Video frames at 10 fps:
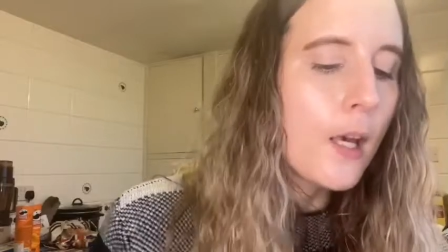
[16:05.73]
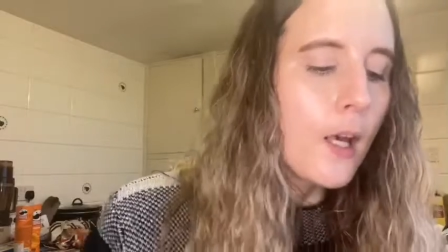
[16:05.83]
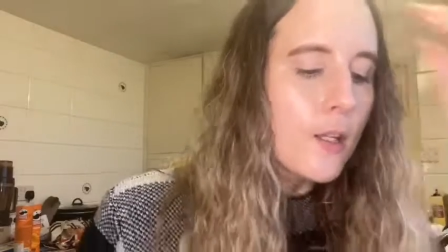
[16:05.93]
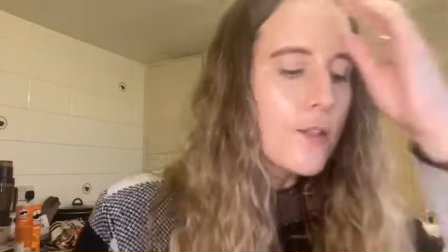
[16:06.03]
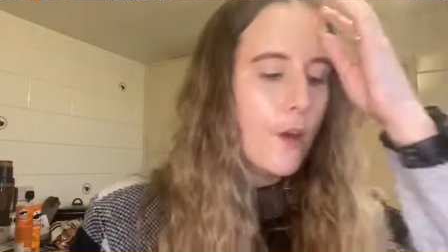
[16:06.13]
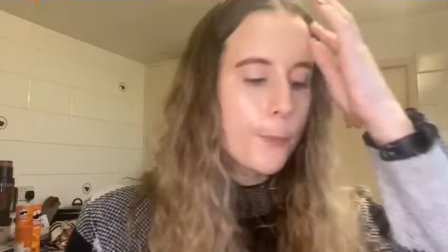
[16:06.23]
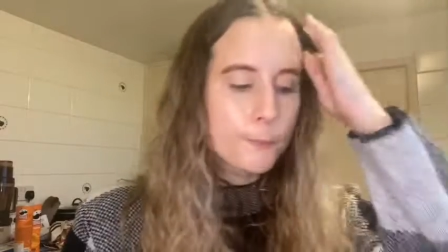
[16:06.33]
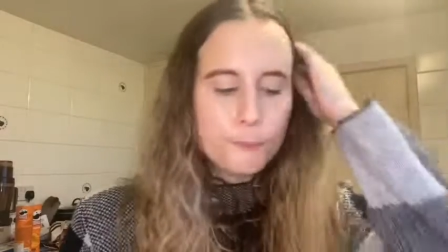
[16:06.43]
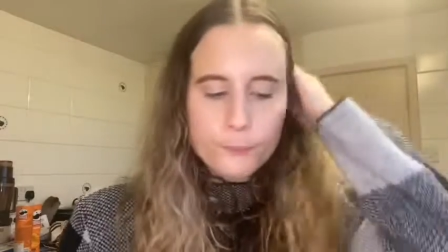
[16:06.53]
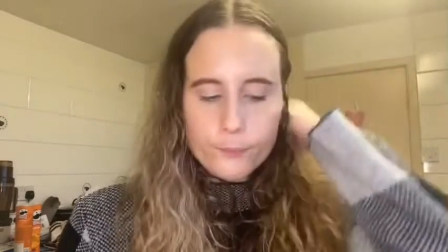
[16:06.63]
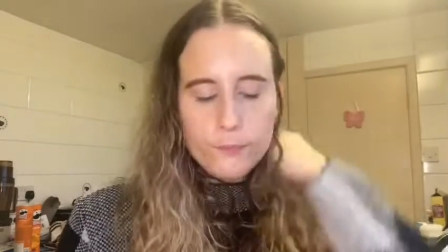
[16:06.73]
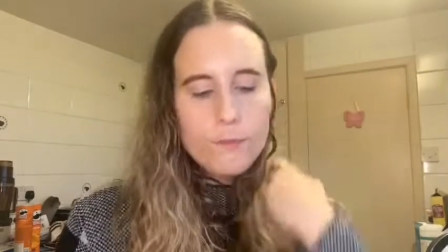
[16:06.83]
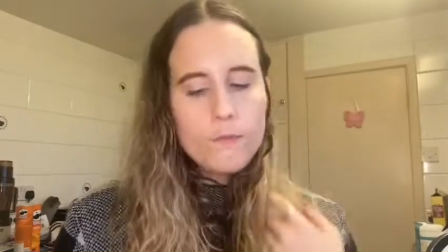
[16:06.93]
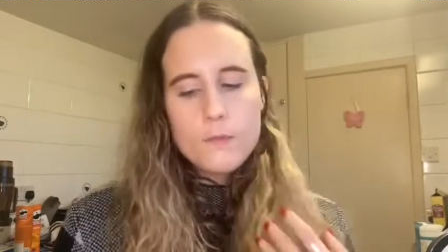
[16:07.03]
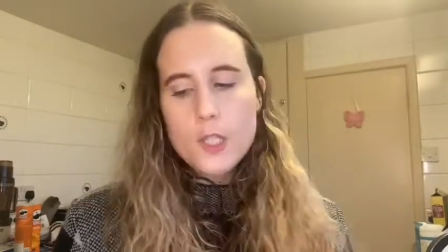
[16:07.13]
So
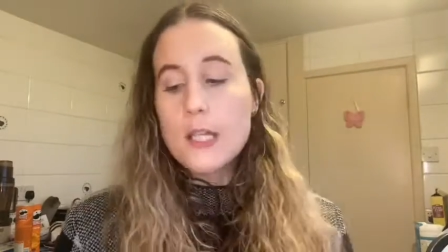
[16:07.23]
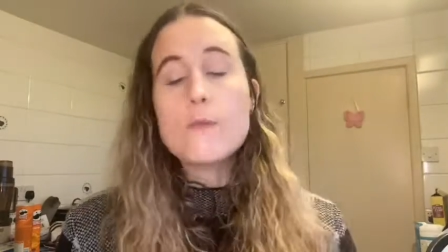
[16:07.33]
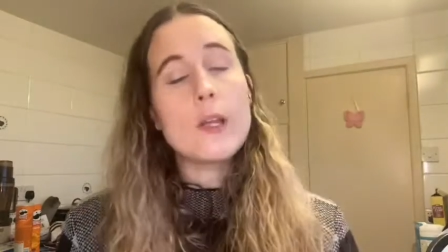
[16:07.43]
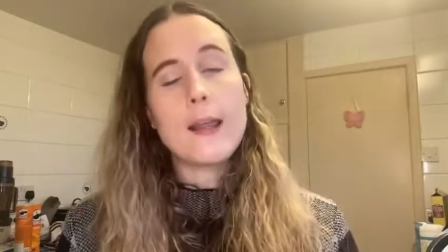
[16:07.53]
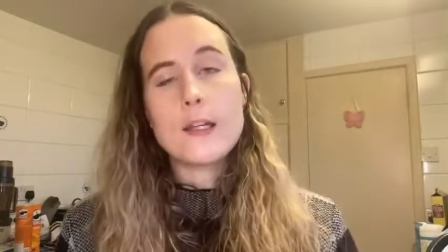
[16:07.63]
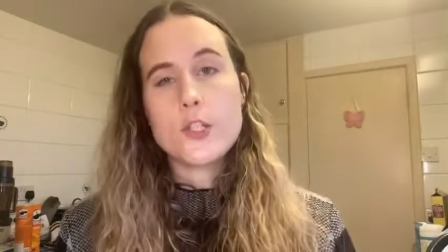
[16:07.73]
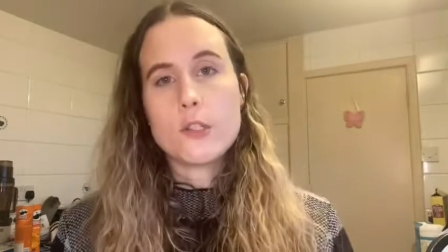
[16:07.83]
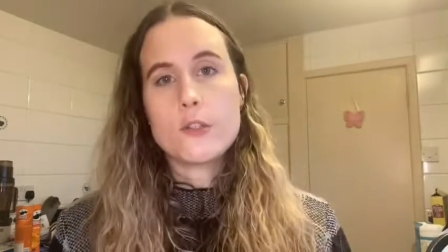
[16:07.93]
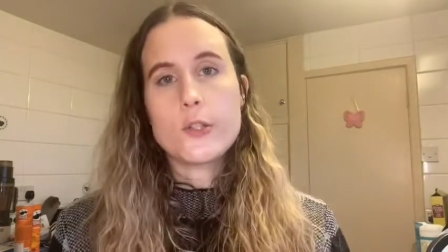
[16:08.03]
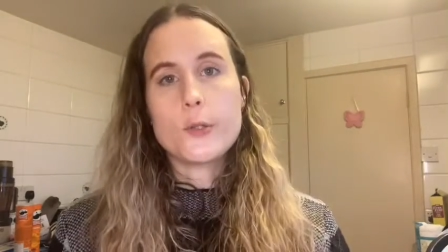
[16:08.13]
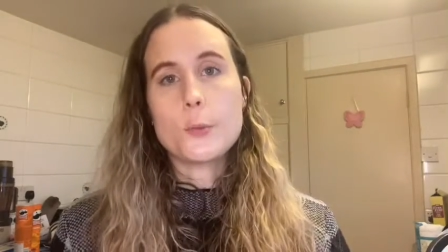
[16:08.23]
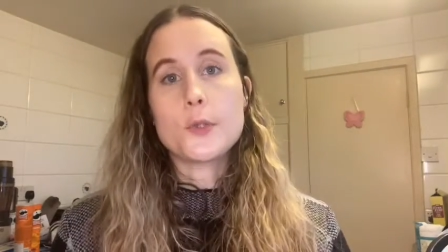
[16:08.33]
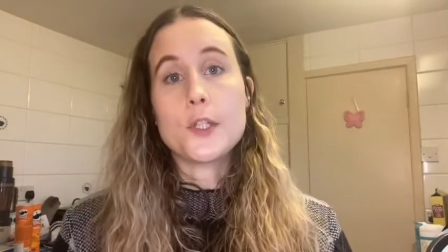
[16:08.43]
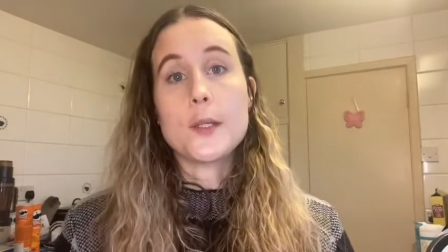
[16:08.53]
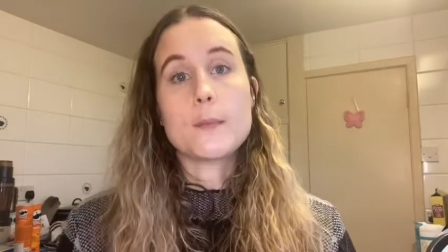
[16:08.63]
in relation to
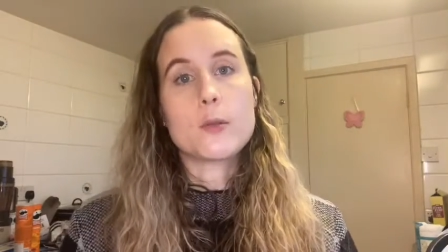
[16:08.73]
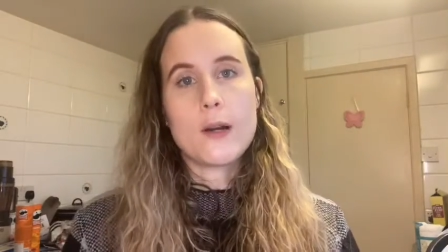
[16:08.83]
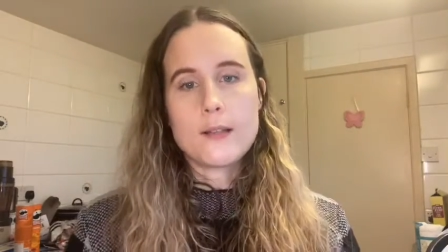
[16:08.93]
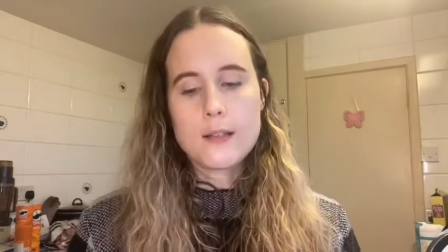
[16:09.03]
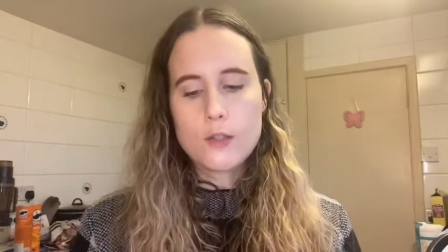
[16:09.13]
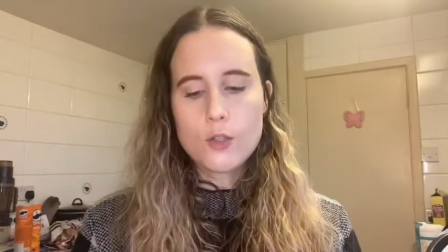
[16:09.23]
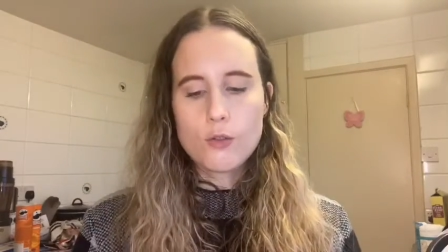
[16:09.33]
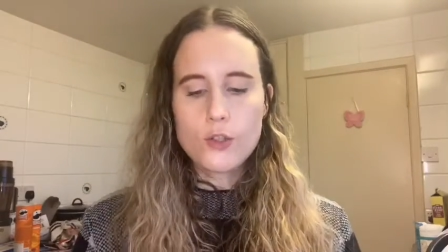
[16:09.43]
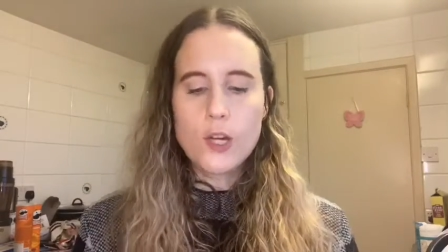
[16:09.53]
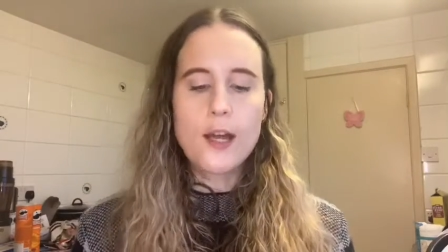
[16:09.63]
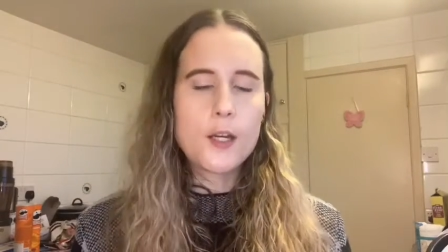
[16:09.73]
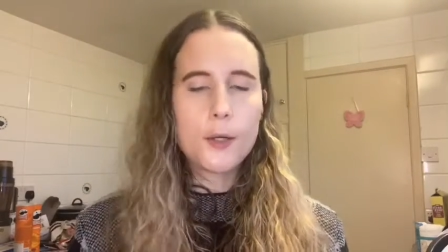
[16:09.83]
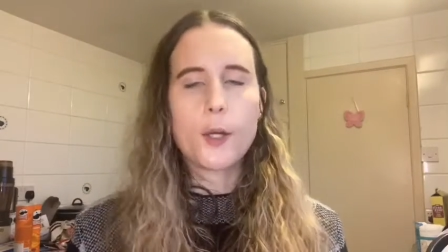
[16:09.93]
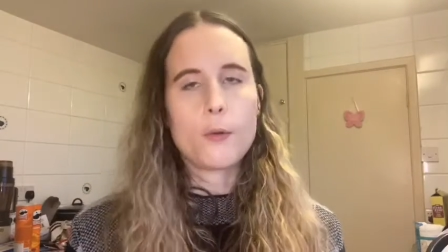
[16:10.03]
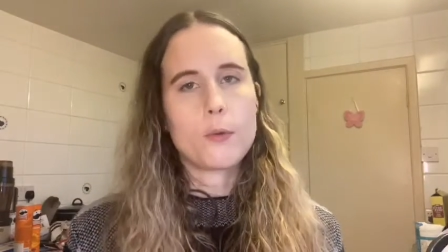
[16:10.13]
the pricing structure, I know I
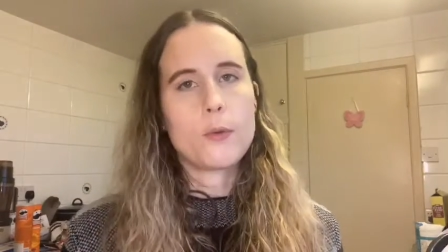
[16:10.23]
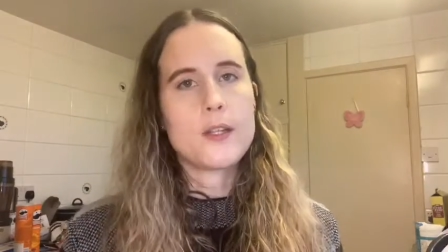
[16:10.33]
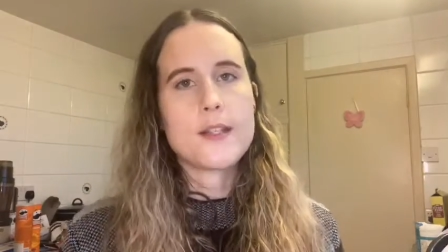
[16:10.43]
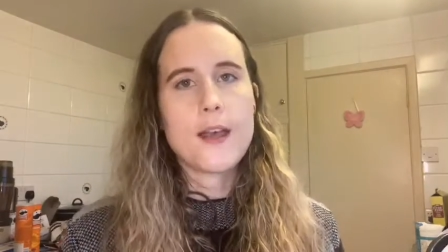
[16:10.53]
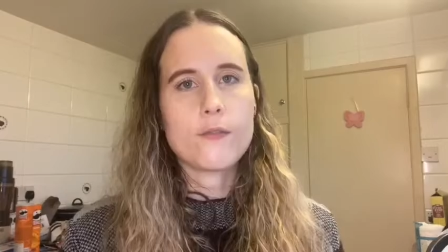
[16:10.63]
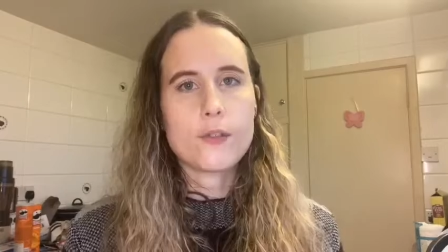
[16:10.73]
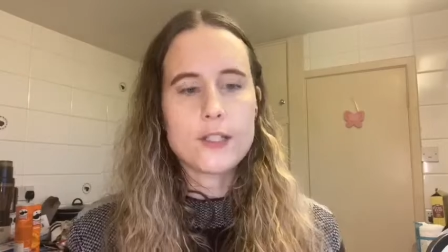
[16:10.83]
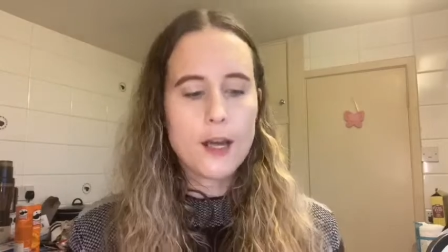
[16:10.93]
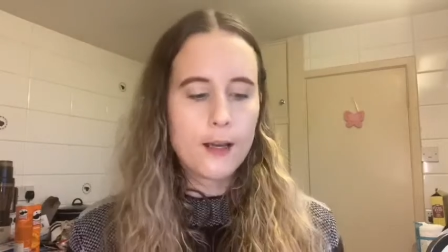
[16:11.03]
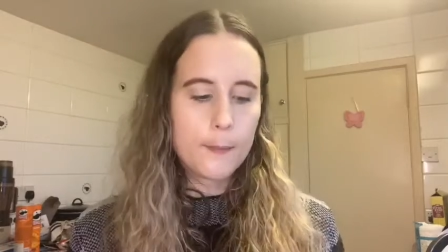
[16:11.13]
go through this every time,